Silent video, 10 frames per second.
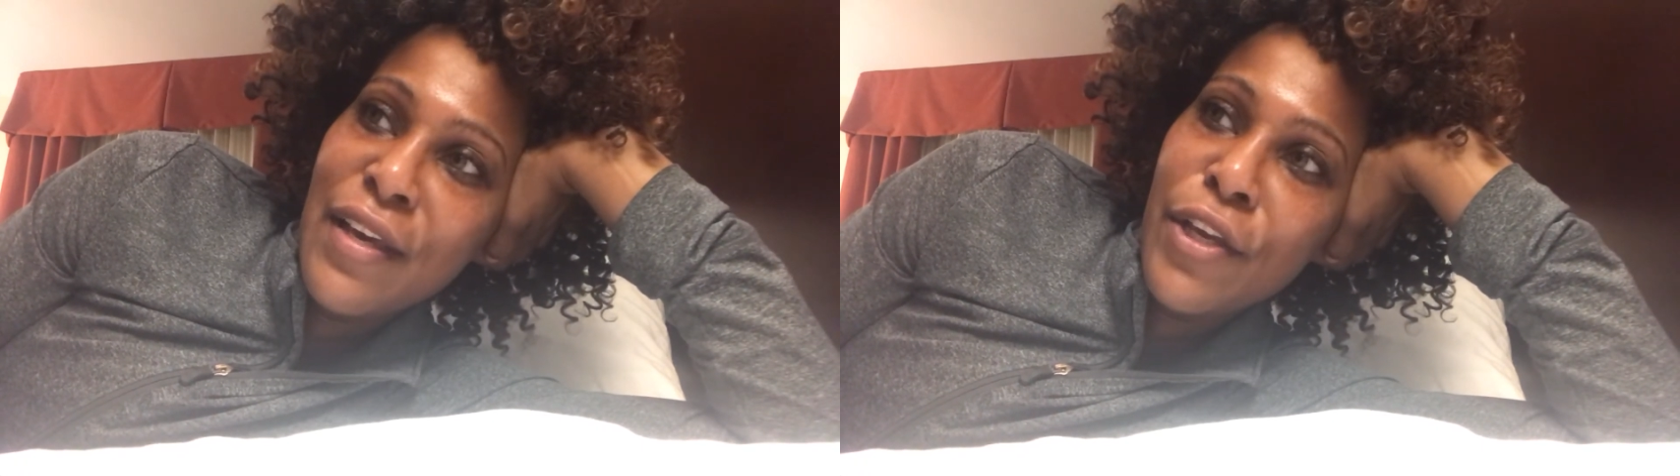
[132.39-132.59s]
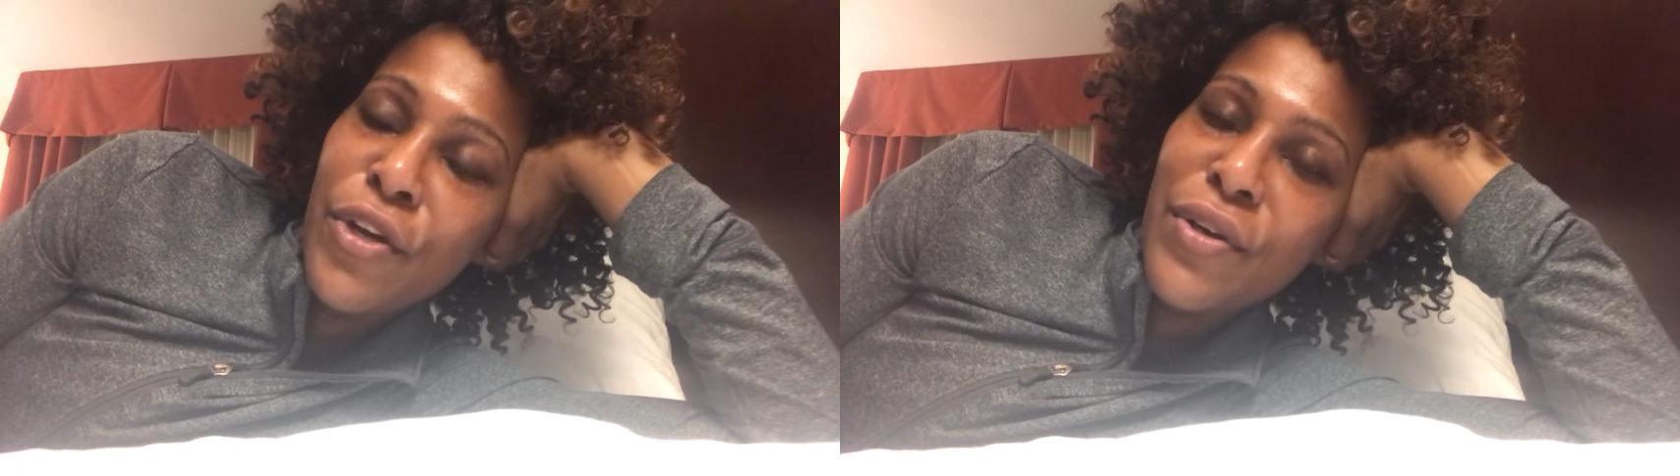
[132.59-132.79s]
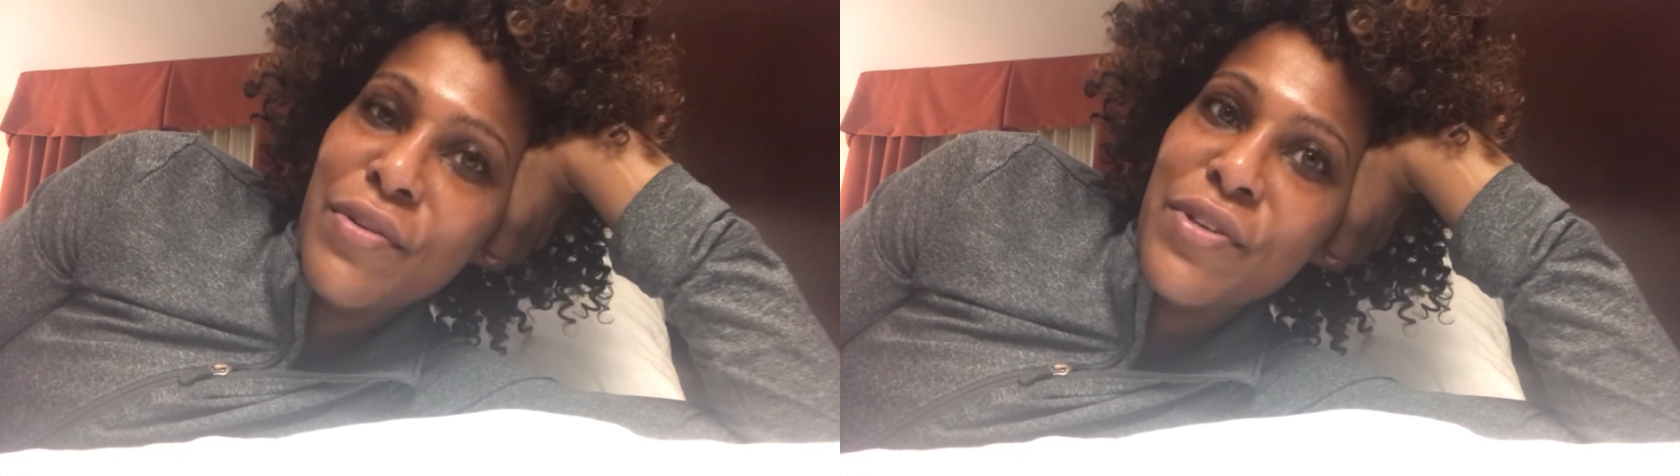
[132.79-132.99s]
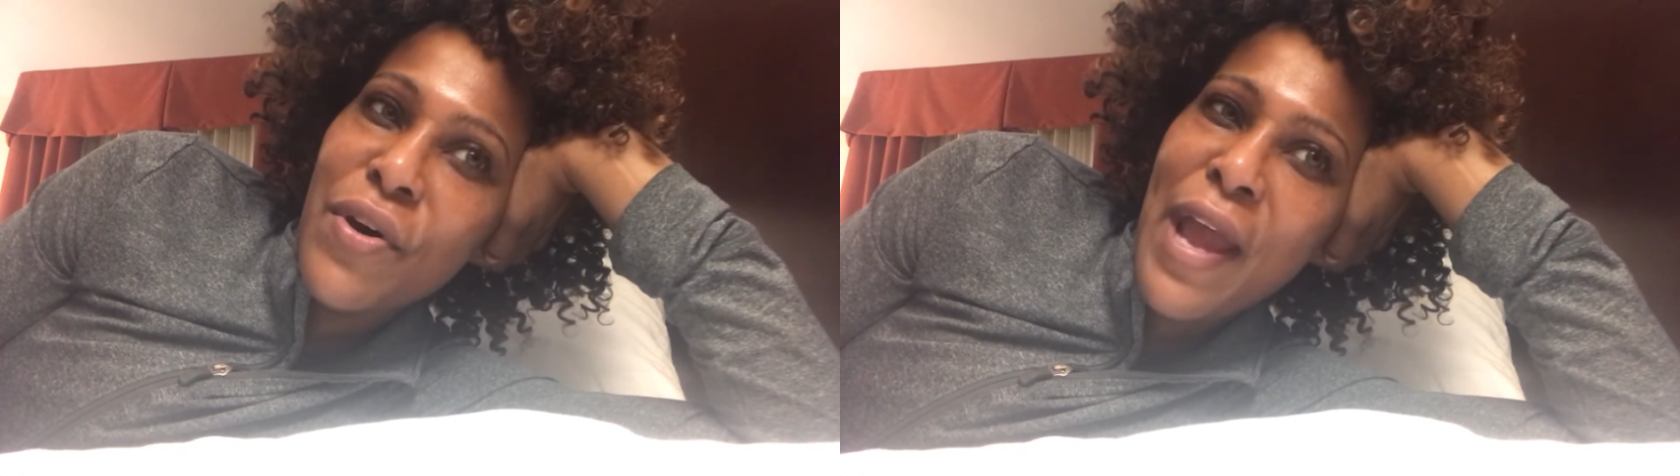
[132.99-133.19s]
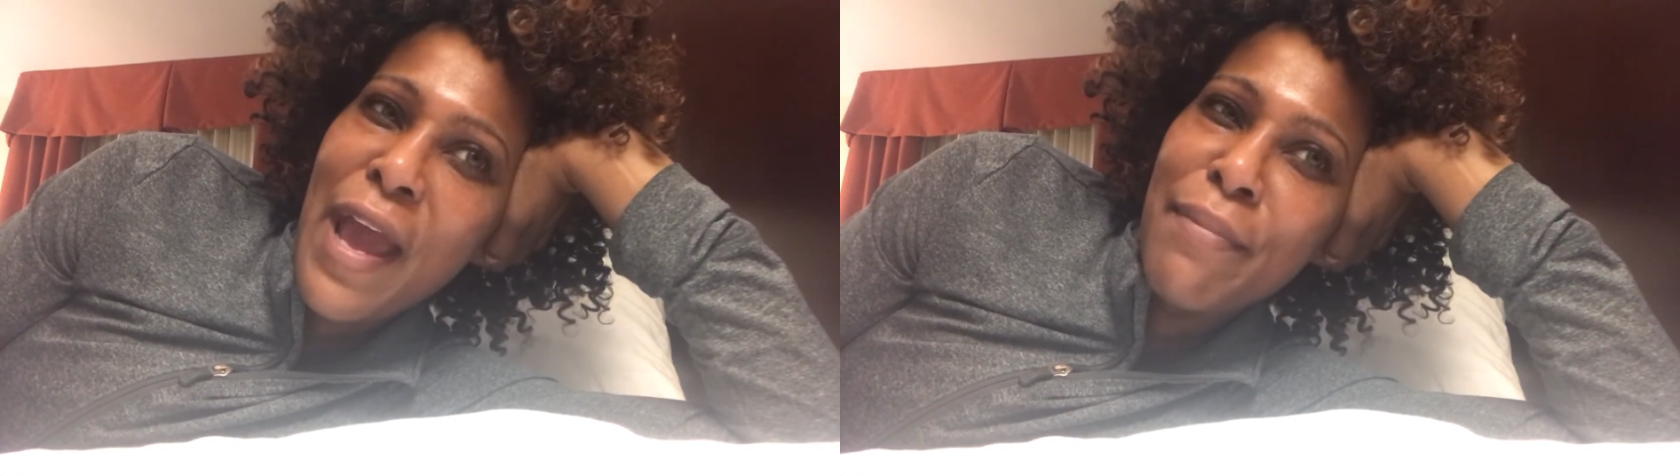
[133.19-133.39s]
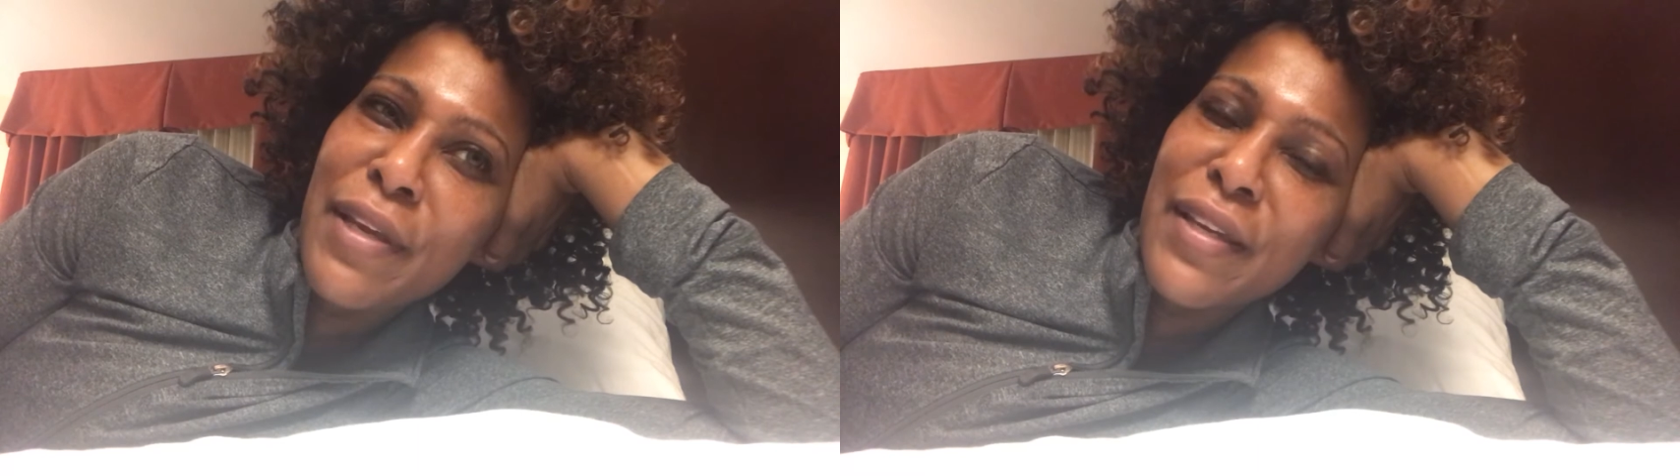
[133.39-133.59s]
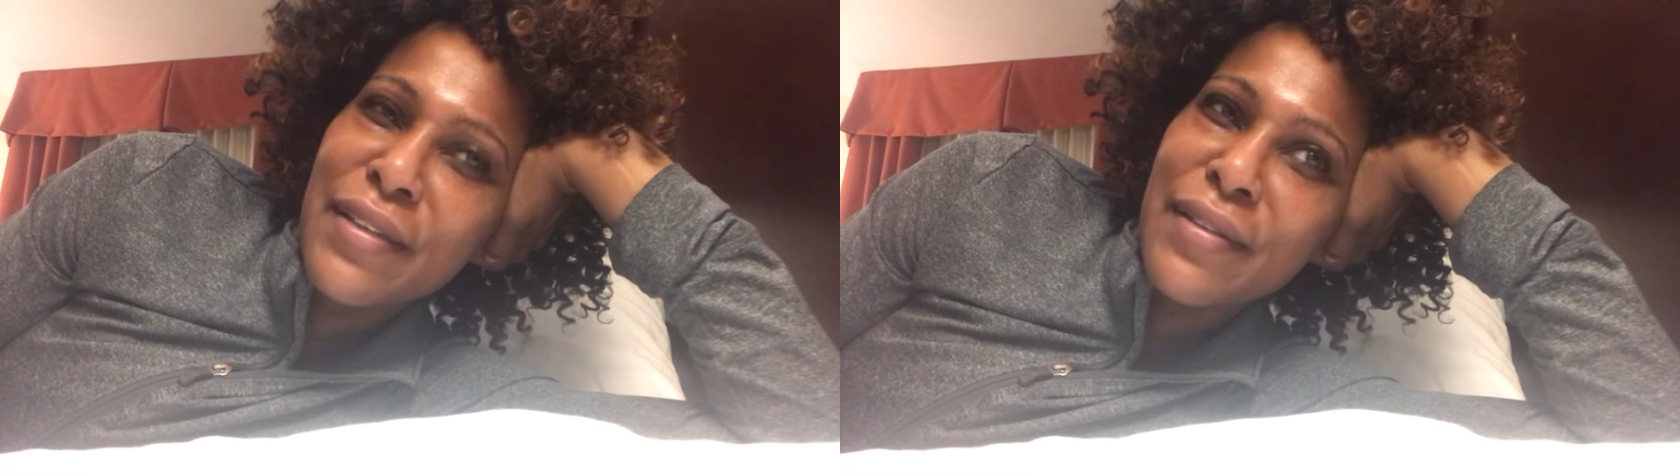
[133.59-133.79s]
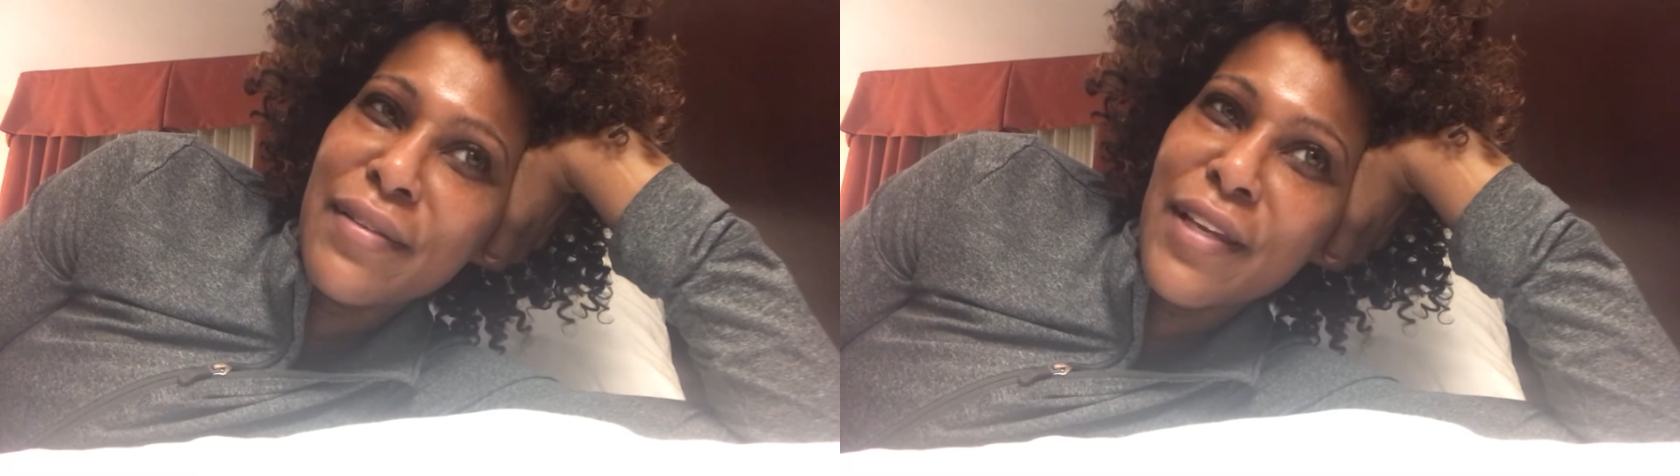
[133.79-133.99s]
you know, and I was all happy and